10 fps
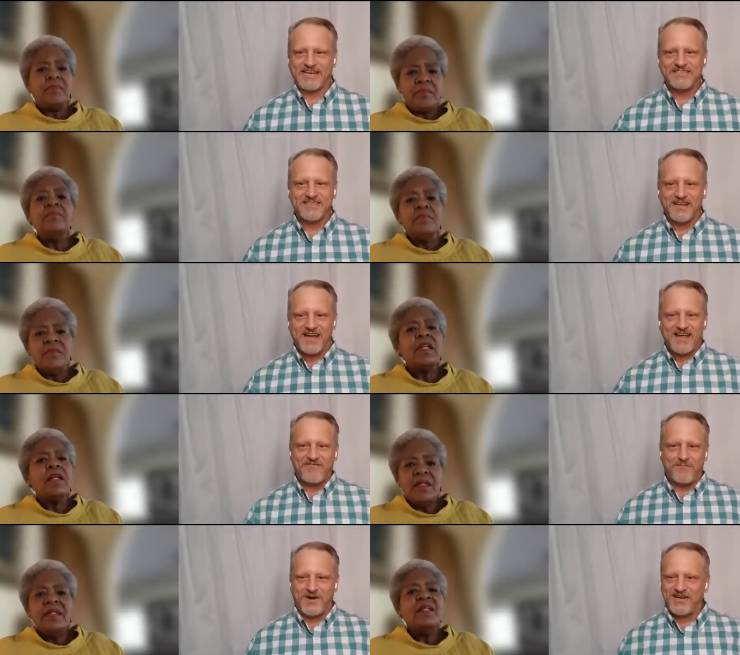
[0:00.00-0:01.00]
Speaker 1: That's
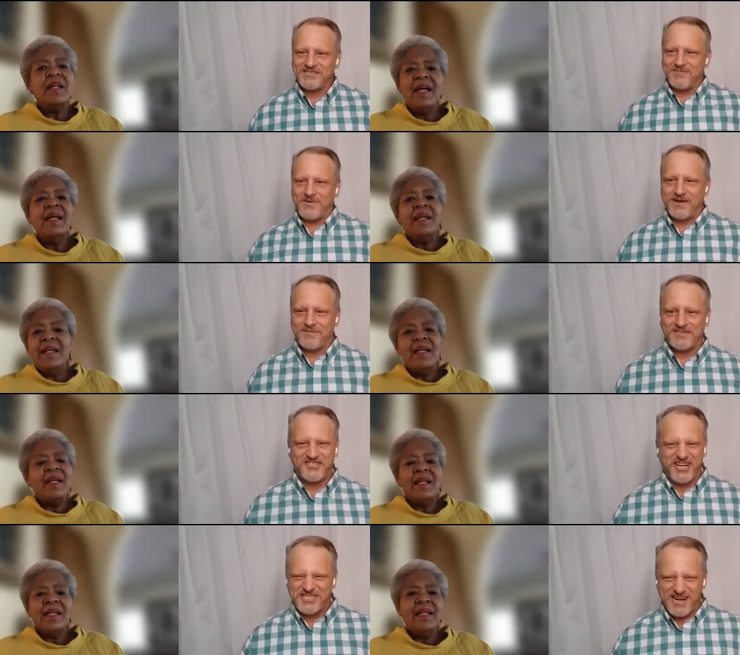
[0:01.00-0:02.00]
Life, Boston
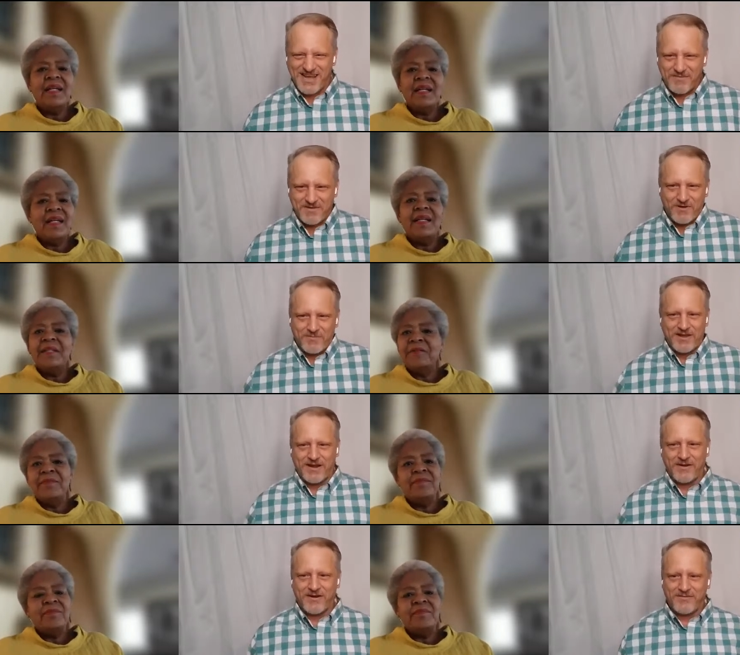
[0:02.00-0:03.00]
Public, Judging Amy,
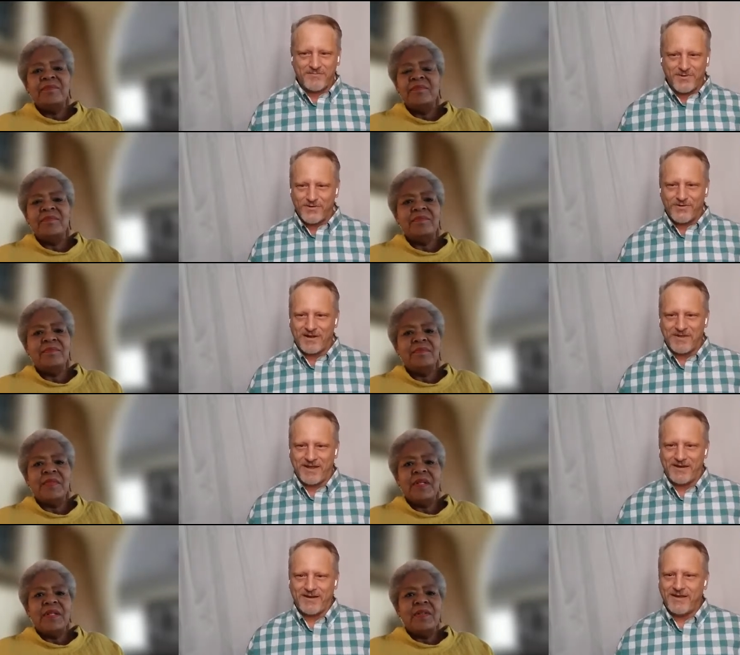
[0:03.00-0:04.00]
NYPD Blue. I
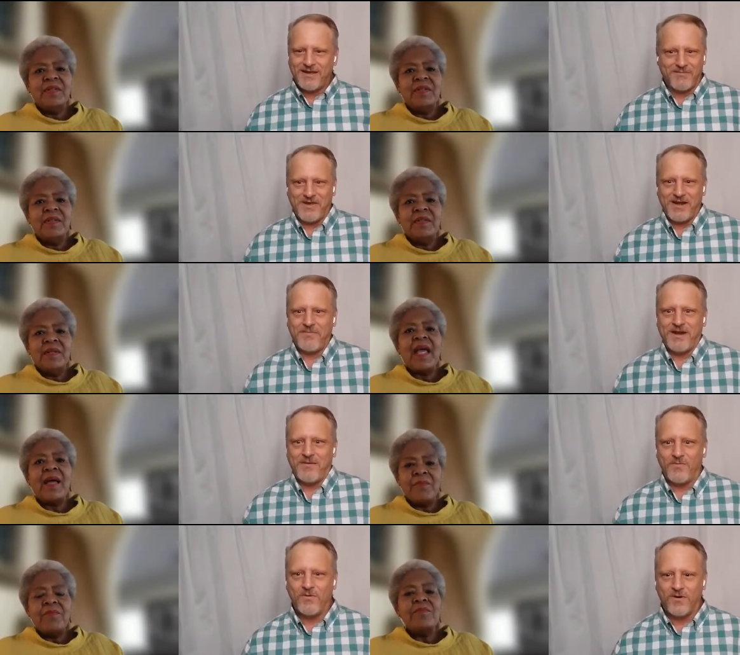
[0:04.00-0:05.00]
mean, and many, yeah.
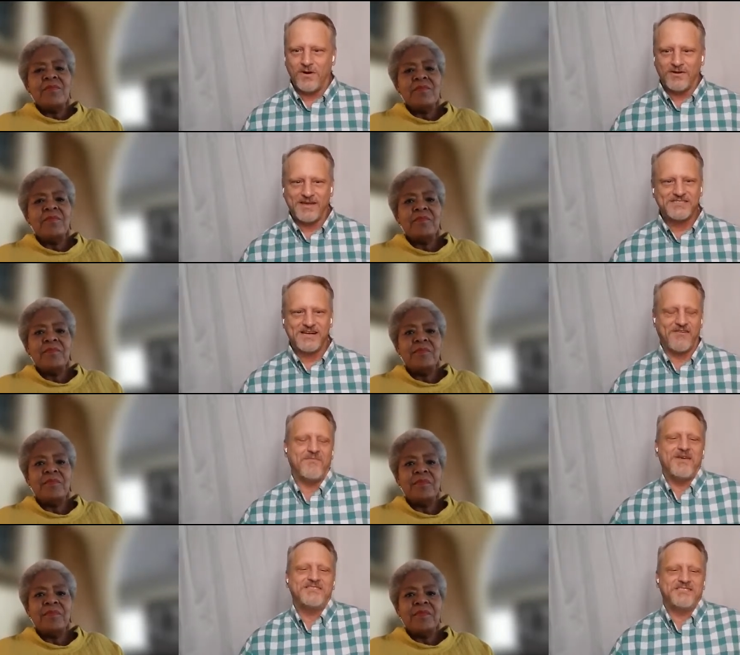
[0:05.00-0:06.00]
many more. That's not
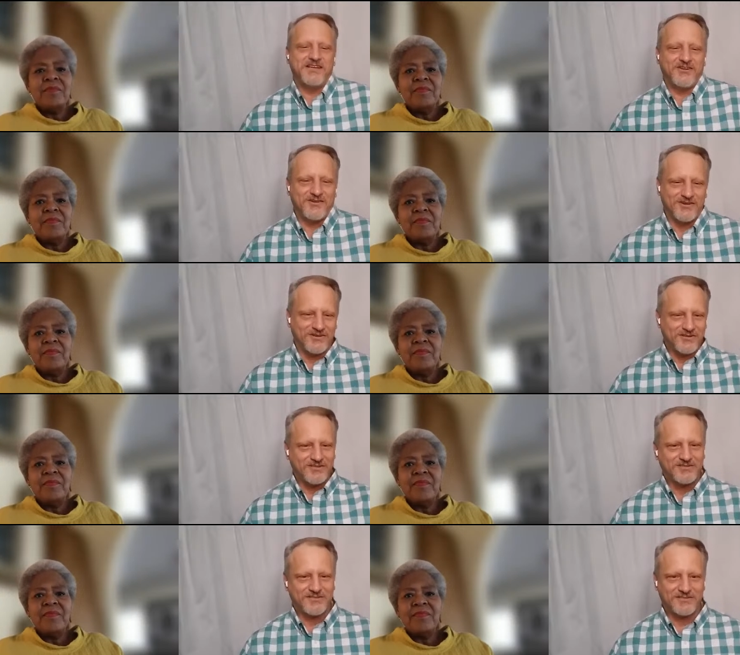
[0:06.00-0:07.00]
even mentioning your
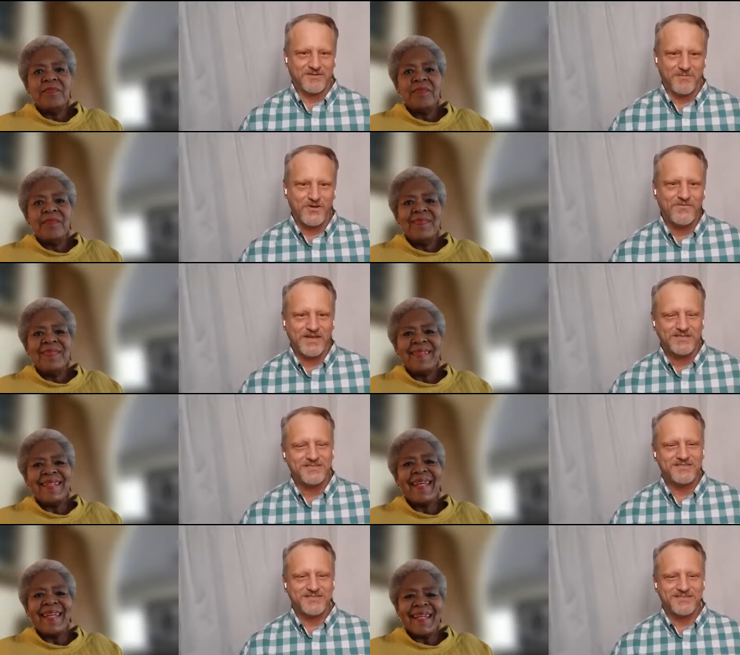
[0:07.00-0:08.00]
movies,
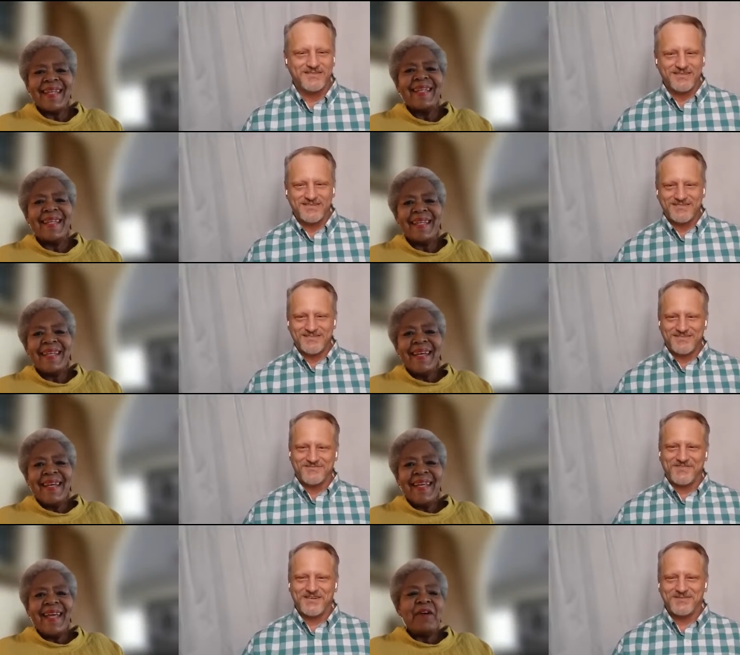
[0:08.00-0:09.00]

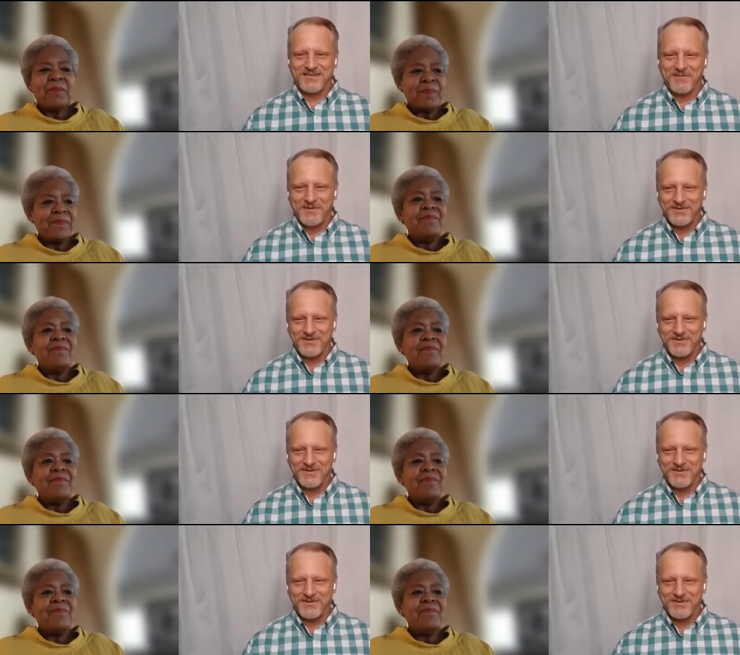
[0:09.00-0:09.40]
your yeah. film